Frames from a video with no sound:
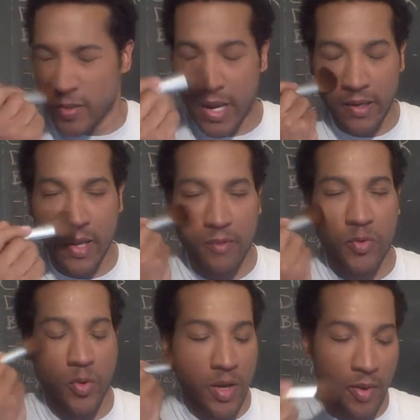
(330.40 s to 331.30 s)
you're not going to have
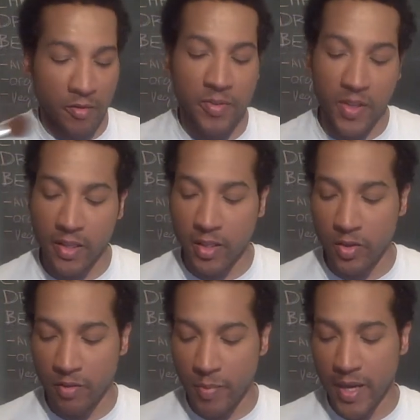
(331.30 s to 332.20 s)
to worry about feeling
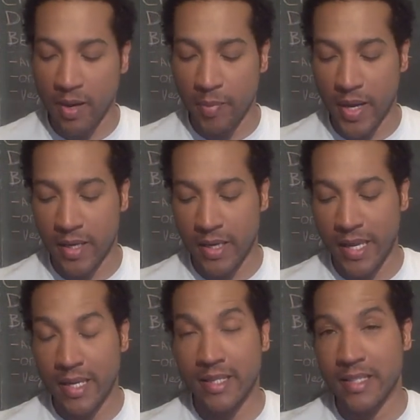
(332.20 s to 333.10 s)
like you have makeup on,
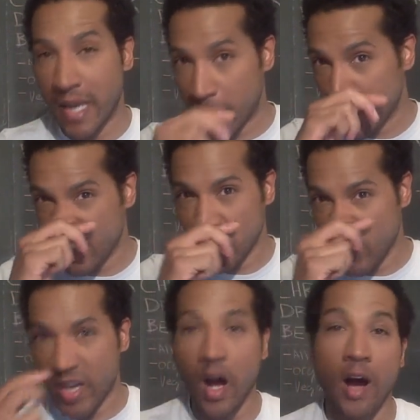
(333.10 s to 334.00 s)
and it's not going to
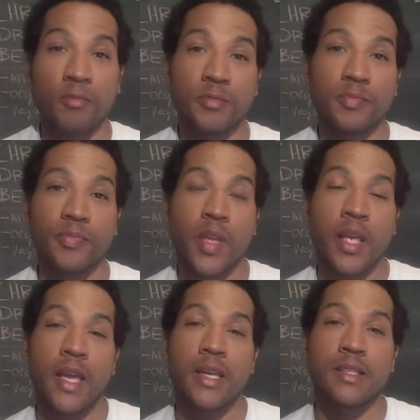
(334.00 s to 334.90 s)
sweat off.
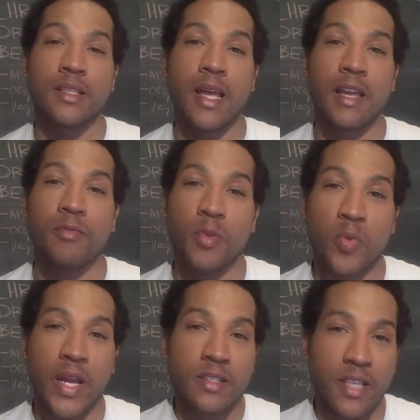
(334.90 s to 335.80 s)
And it's not, if it
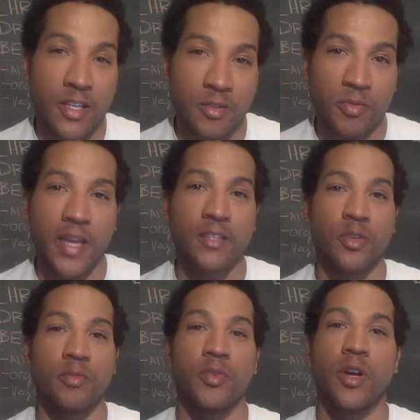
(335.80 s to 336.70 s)
rains on your
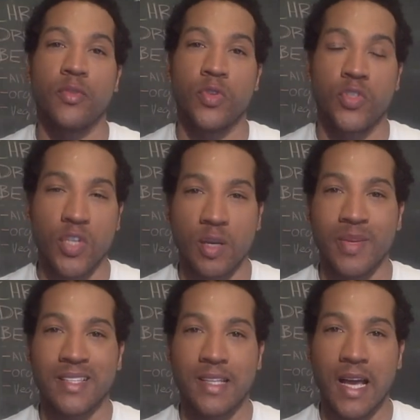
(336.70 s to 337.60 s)
face or if you're at the
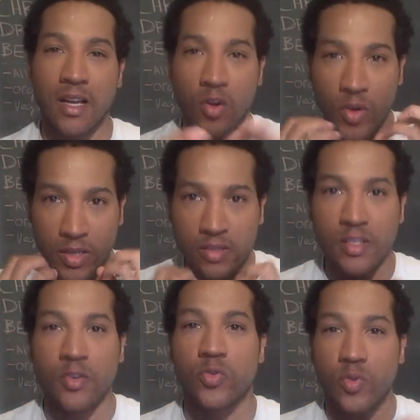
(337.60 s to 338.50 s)
gym, it's not going to
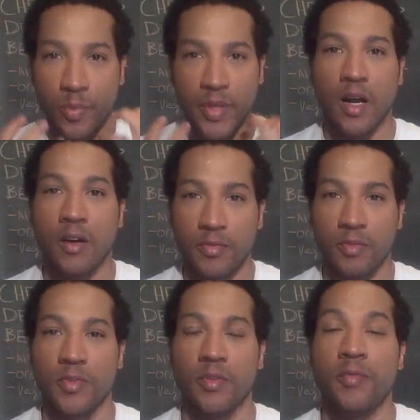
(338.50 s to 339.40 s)
start dripping off
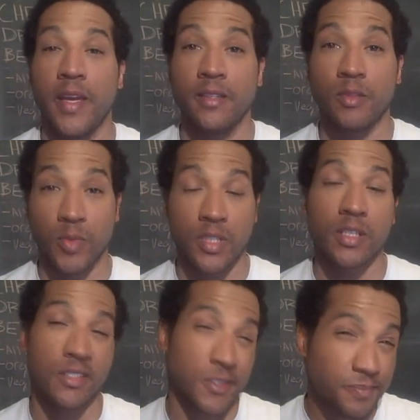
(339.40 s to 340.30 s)
of your face,
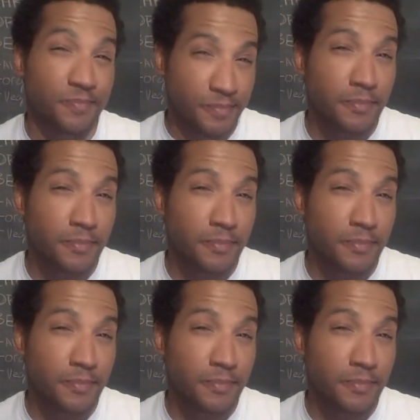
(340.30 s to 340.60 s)
which is,